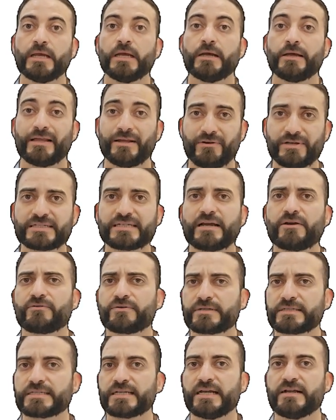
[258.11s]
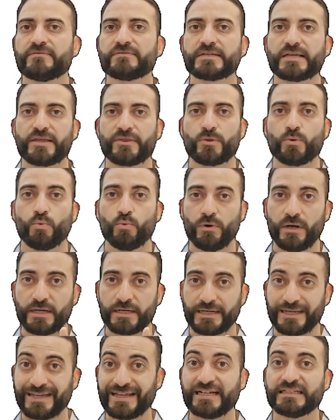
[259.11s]
We ask ourselves, is
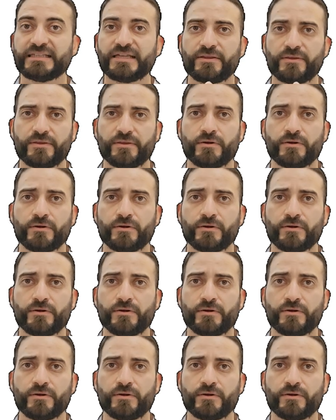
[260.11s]
1 greater